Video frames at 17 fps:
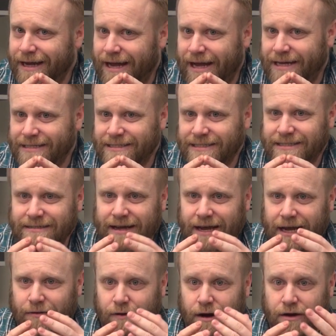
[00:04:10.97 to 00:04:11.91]
as
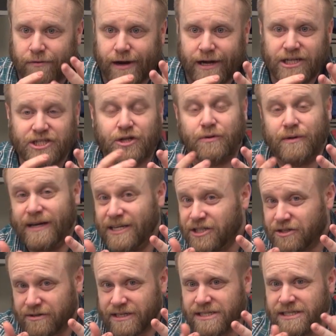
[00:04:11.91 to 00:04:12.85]
a recreational
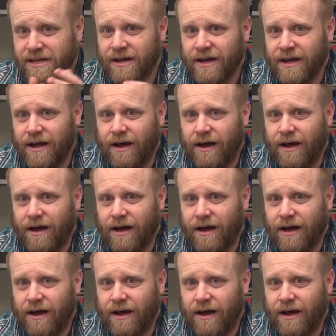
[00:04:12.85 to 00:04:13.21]
interest